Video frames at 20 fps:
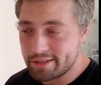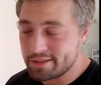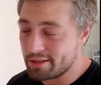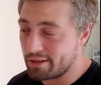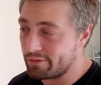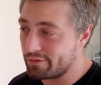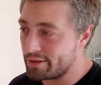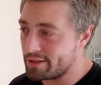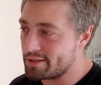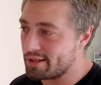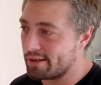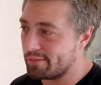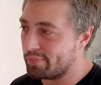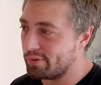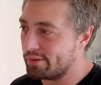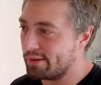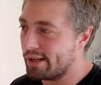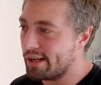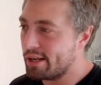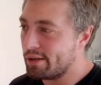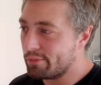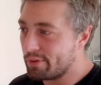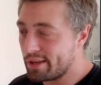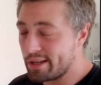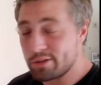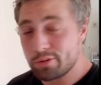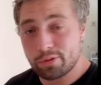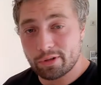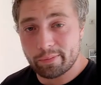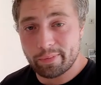So for example, when they
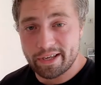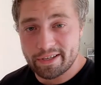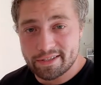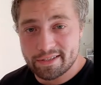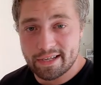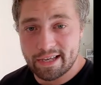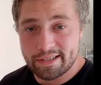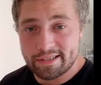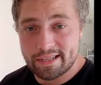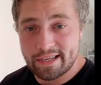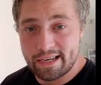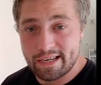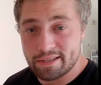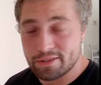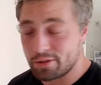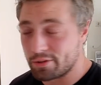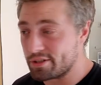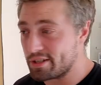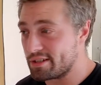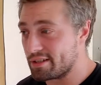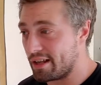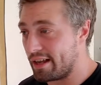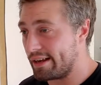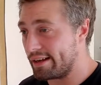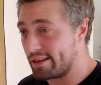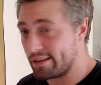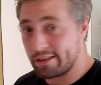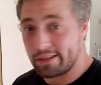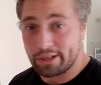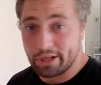talk about Santi, it's not just
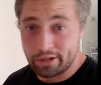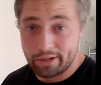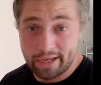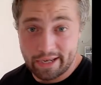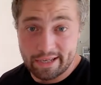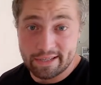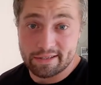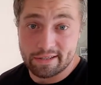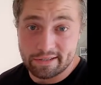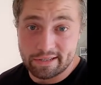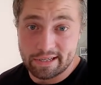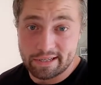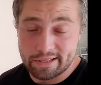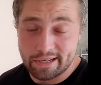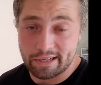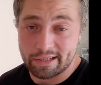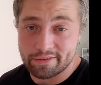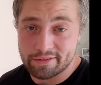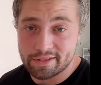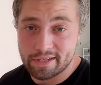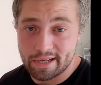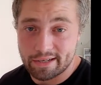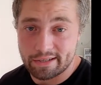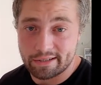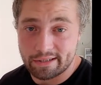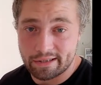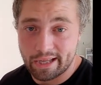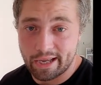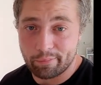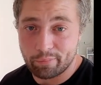like, here's the detail of standing
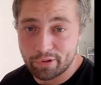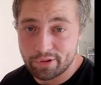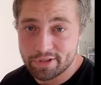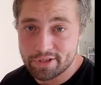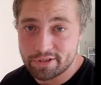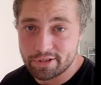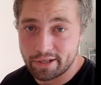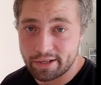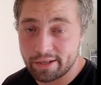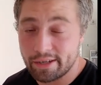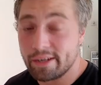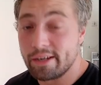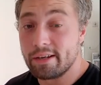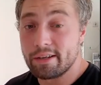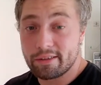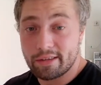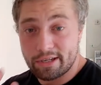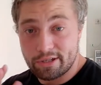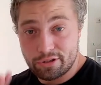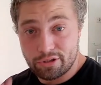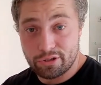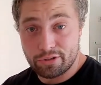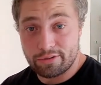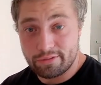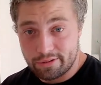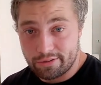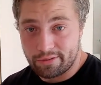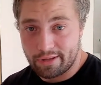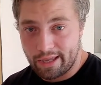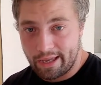in that posture. They
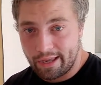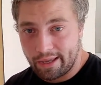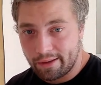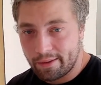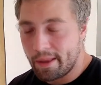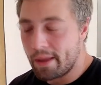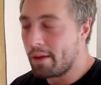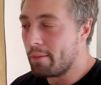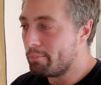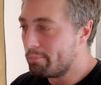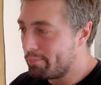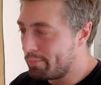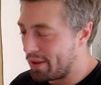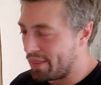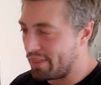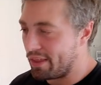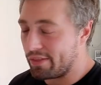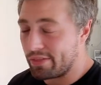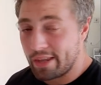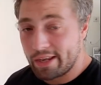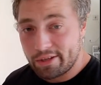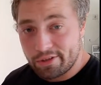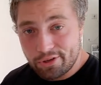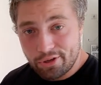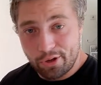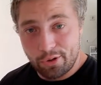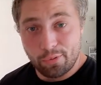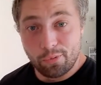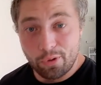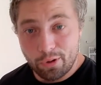do that, but then they
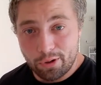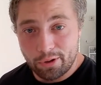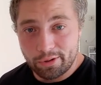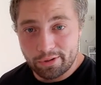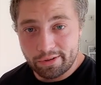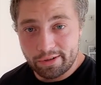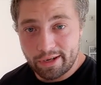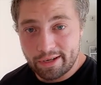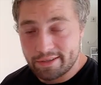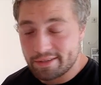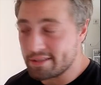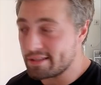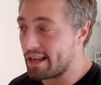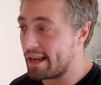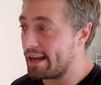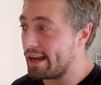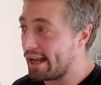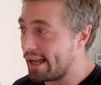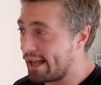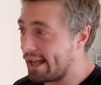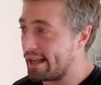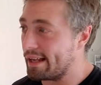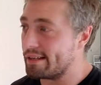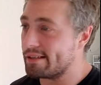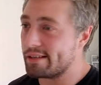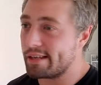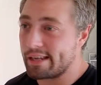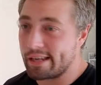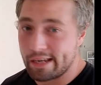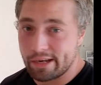go on and say, and
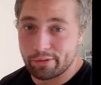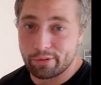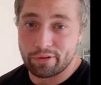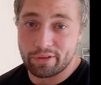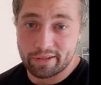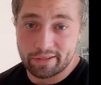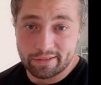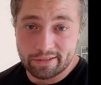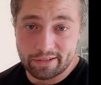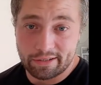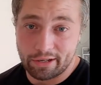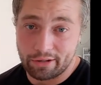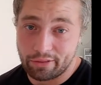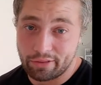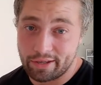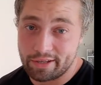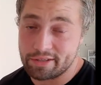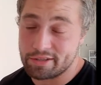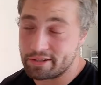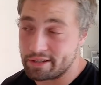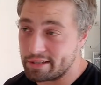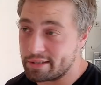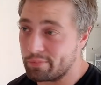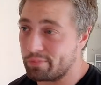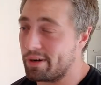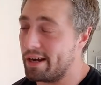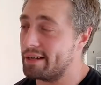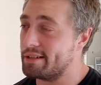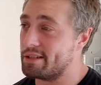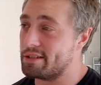here are the things you need to
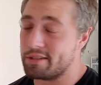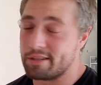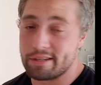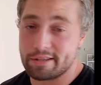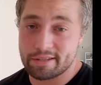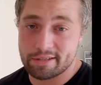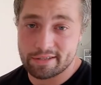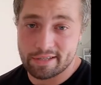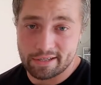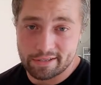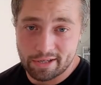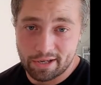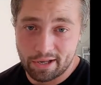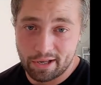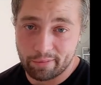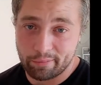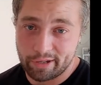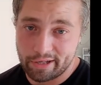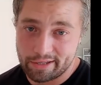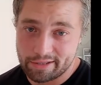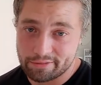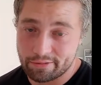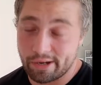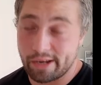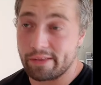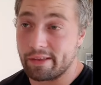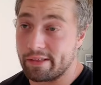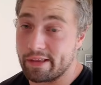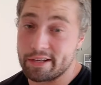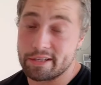practice. You need the 6 harmonies, right?
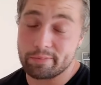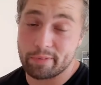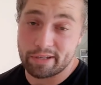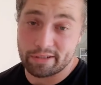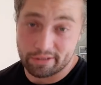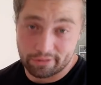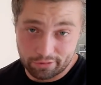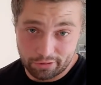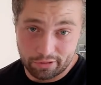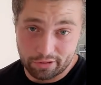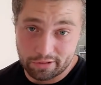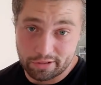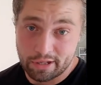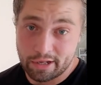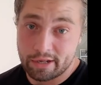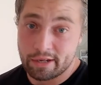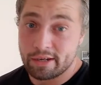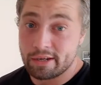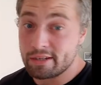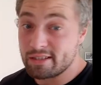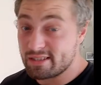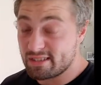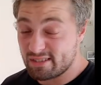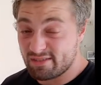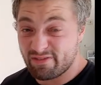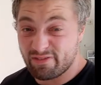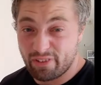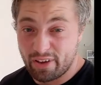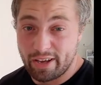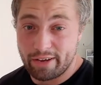And then they spend a good
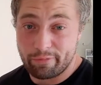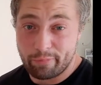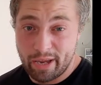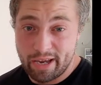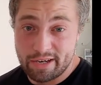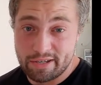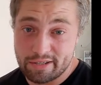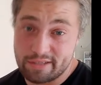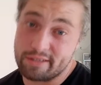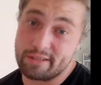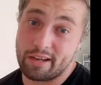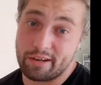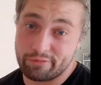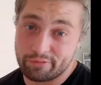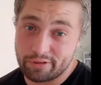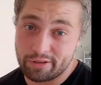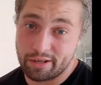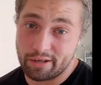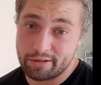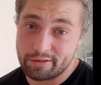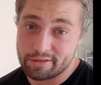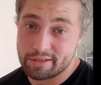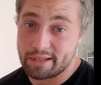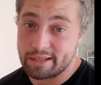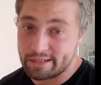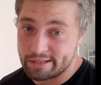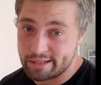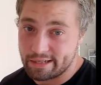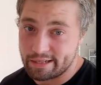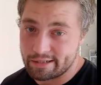5 pages covering those
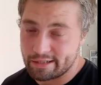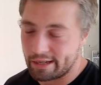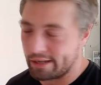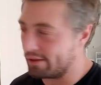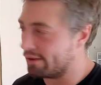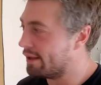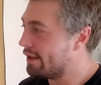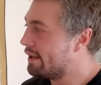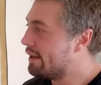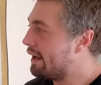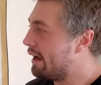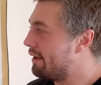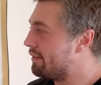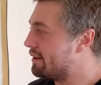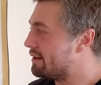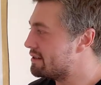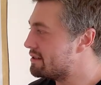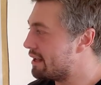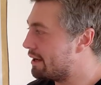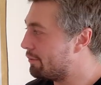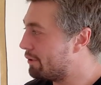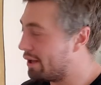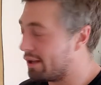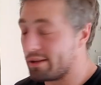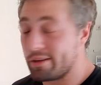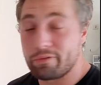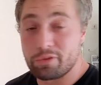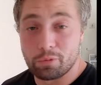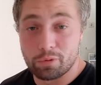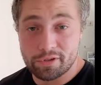in detail. And then it's like, well,
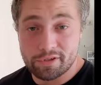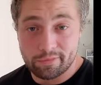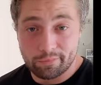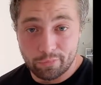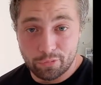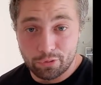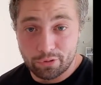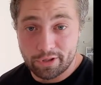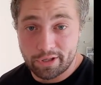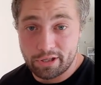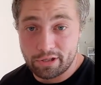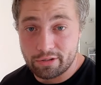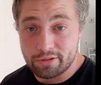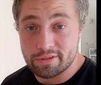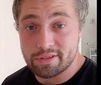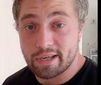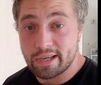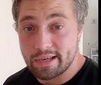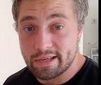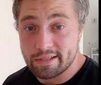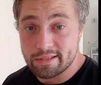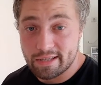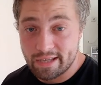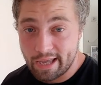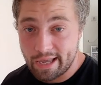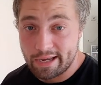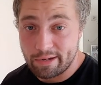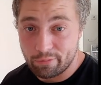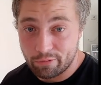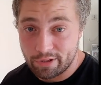if you want some more cues, here's the
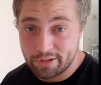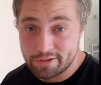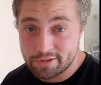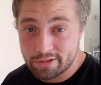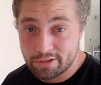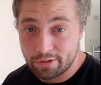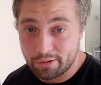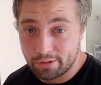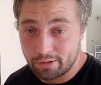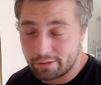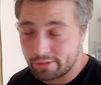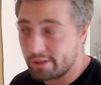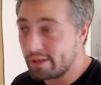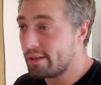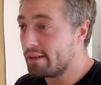8-word song.